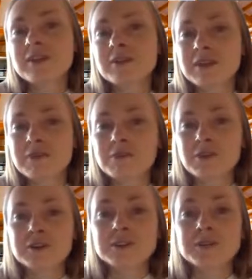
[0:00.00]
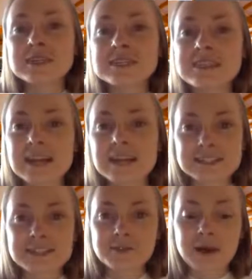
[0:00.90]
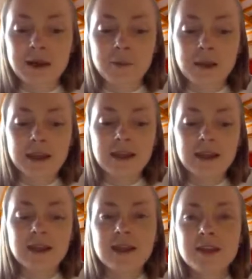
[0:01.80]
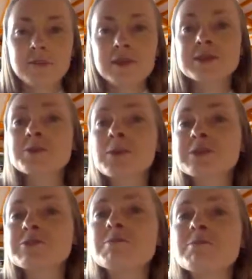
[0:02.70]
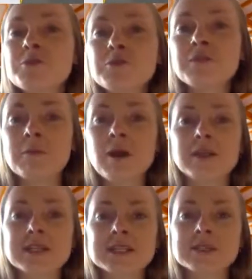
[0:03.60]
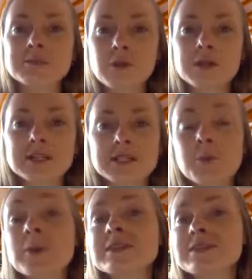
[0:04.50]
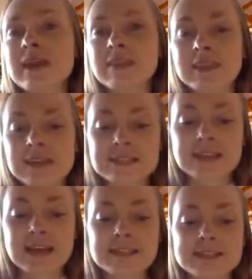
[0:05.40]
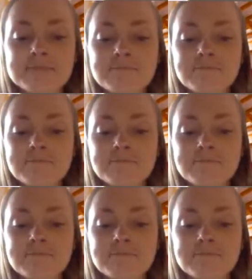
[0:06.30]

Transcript: looking for doing sales right away because we want to improve the project. We want to get the insights.